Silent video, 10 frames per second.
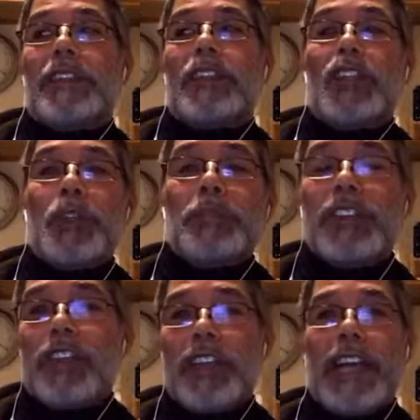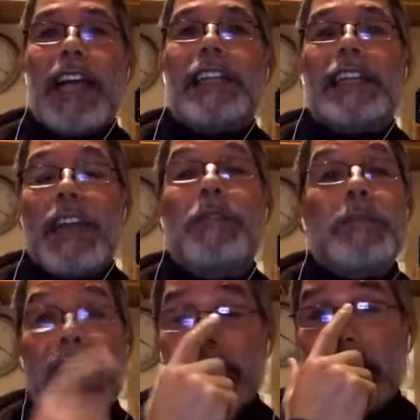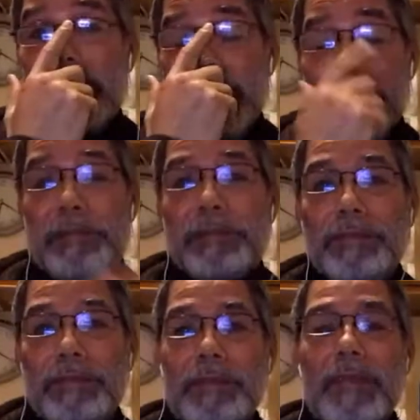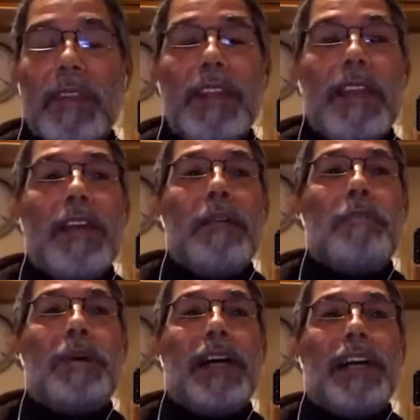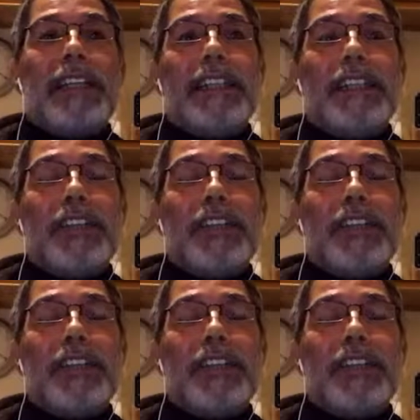loops and all that came from that CD. But